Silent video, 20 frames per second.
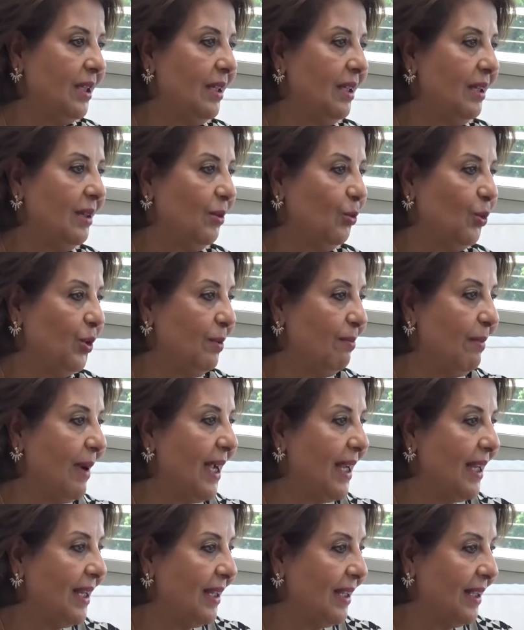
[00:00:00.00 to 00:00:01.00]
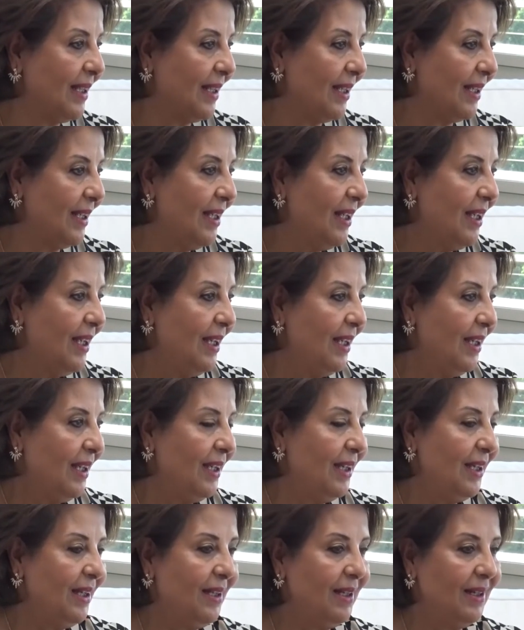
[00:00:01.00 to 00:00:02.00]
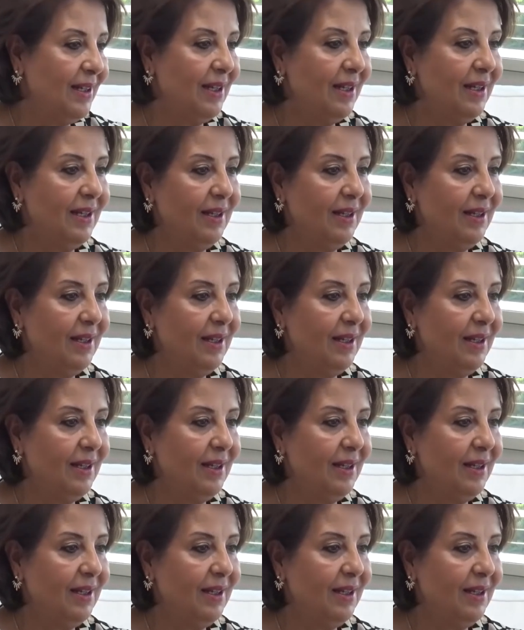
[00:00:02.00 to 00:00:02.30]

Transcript: uh, with my uh, uh, uh